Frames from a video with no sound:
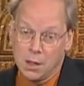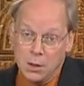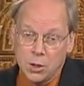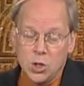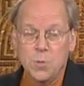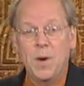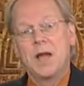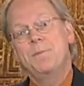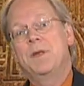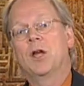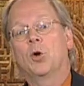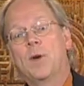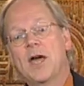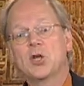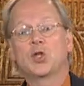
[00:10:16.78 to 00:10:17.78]
You might be
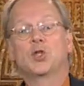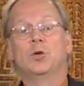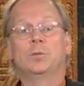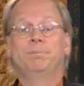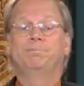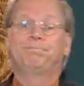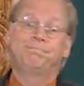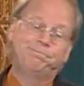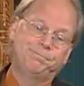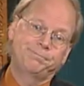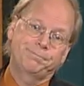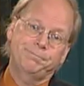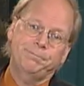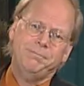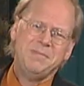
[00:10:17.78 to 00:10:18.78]
irrational.
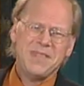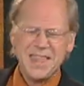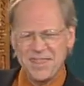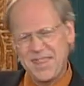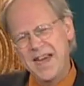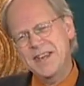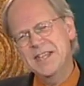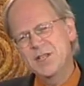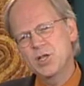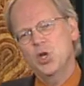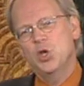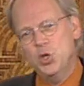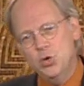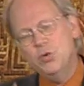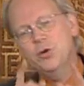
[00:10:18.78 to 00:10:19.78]
That is,
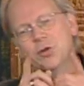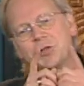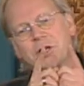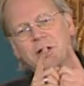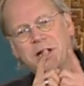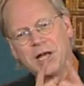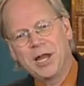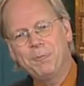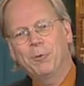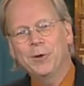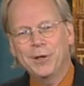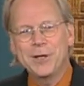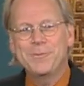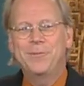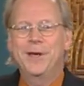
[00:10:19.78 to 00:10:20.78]
you could
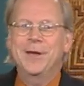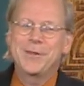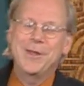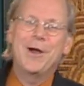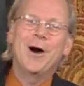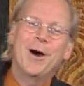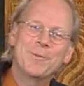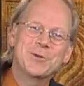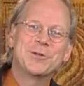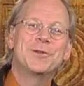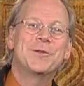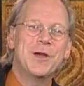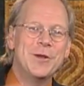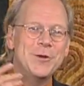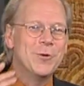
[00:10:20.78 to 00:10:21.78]
deliberately pick the option
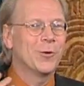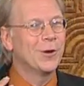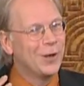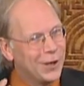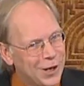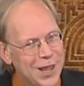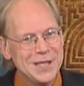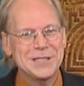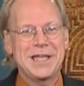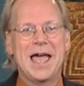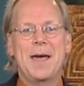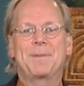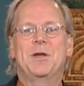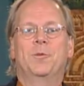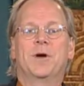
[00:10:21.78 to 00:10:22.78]
that you're less
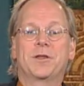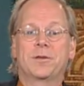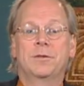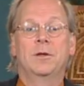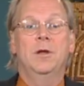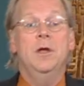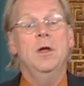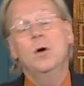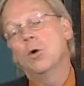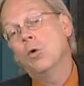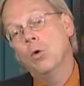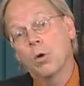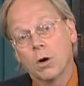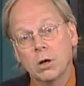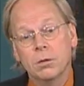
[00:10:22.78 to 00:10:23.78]
happy with.
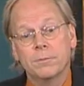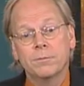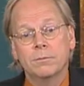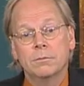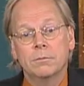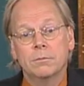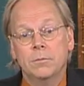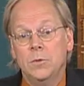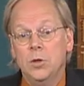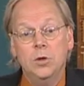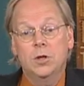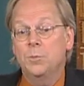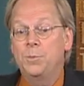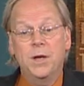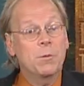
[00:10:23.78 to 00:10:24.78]
Or you
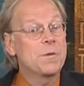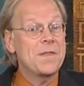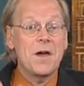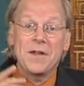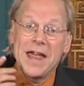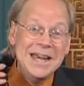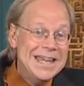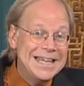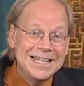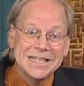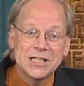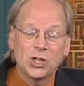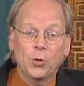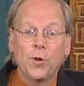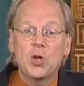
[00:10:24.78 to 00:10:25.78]
could pick without any
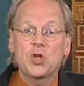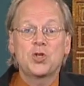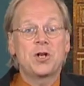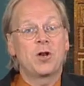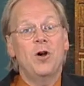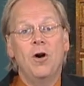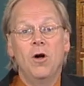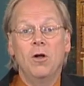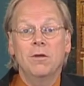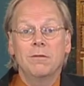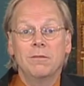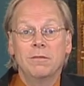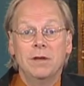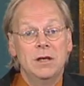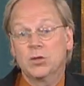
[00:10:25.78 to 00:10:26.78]
consideration at all
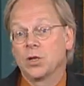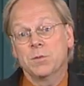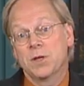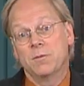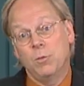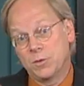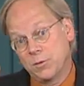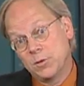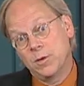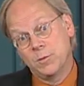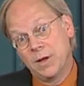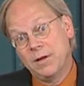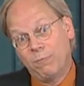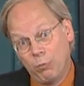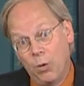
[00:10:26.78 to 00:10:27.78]
in terms
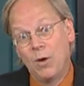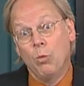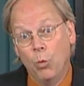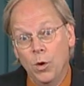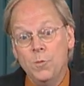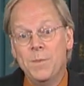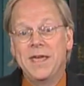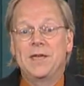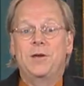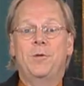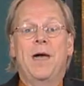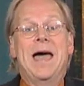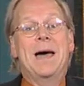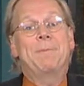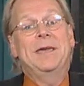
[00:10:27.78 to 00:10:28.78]
of what would make you
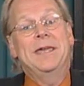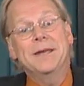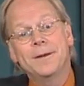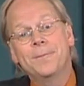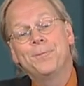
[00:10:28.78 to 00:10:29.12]
happy.